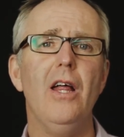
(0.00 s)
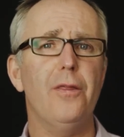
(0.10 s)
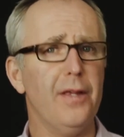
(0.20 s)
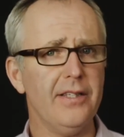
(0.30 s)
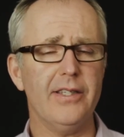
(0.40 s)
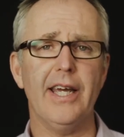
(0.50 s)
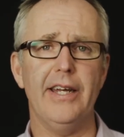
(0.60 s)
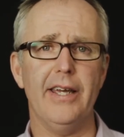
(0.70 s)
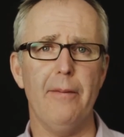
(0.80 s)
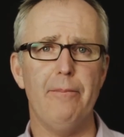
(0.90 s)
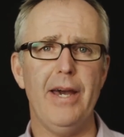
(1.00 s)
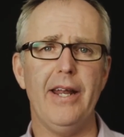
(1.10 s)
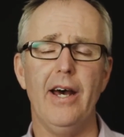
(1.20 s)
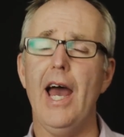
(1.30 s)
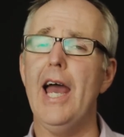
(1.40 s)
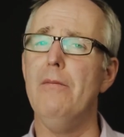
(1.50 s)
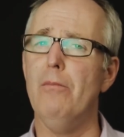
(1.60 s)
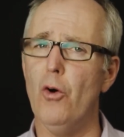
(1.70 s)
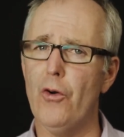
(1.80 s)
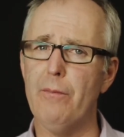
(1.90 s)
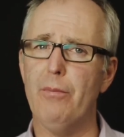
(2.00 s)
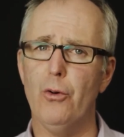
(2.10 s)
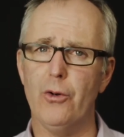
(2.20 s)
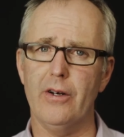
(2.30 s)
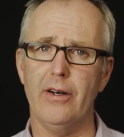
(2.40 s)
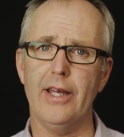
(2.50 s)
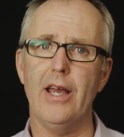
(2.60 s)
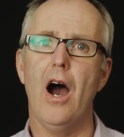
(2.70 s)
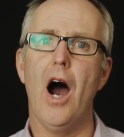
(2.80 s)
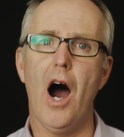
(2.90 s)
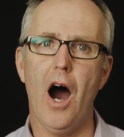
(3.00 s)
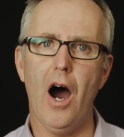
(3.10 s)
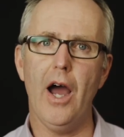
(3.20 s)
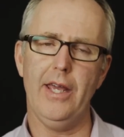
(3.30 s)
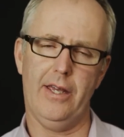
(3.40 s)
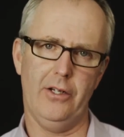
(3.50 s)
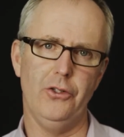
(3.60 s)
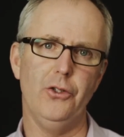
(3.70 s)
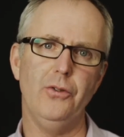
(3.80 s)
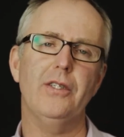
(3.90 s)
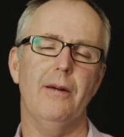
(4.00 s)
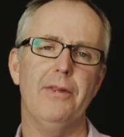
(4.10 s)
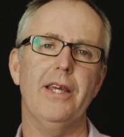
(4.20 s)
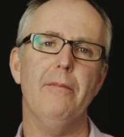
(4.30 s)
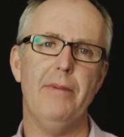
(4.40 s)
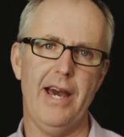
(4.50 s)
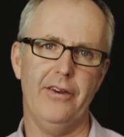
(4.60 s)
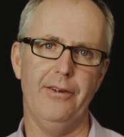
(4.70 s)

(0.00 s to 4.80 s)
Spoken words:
things are going to get better and more importantly, I can do something about